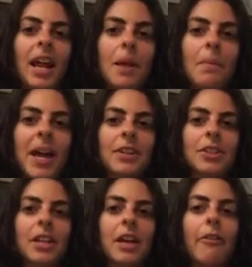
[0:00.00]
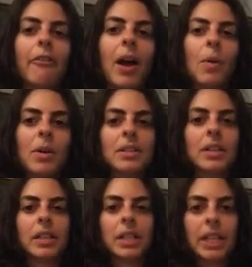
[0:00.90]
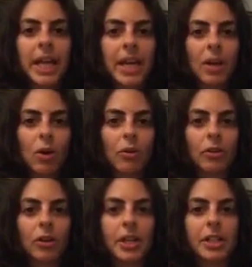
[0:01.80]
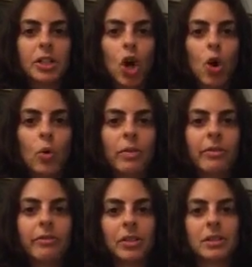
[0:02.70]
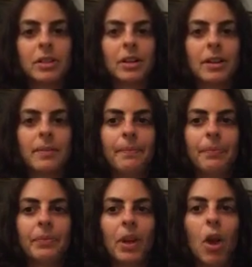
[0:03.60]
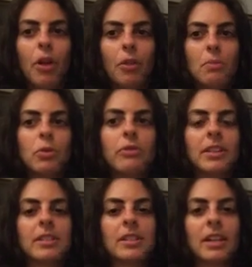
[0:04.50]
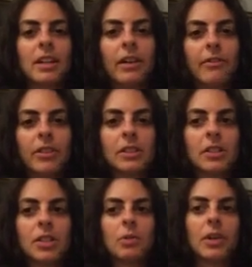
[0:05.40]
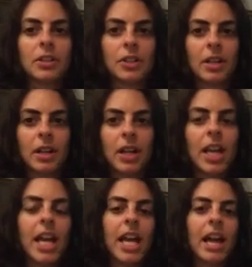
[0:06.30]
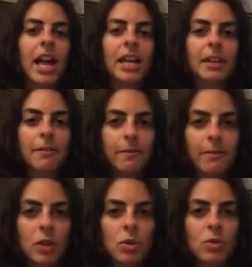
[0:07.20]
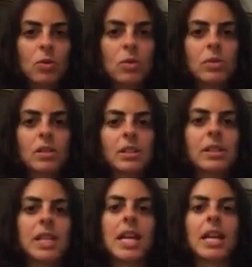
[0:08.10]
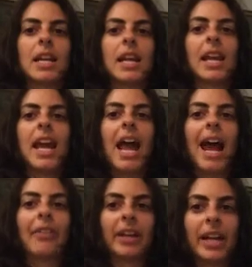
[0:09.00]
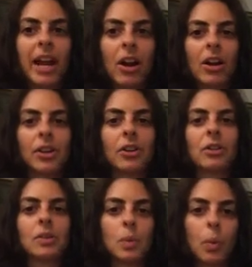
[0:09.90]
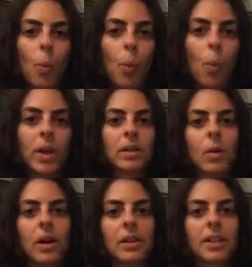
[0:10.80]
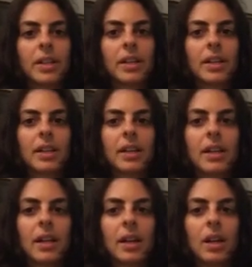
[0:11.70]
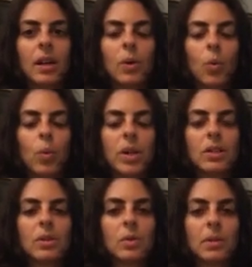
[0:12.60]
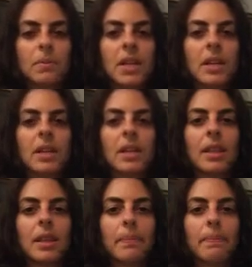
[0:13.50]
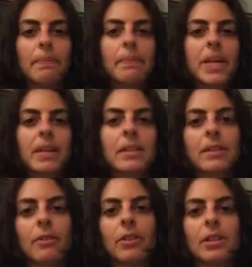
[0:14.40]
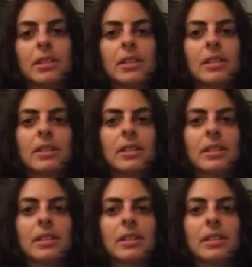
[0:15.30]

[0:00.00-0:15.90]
And imagine if I were to lay over a tone filter on the movie scene of the situation and infuse the scene and the characters with one quality, which would be the biggest difference?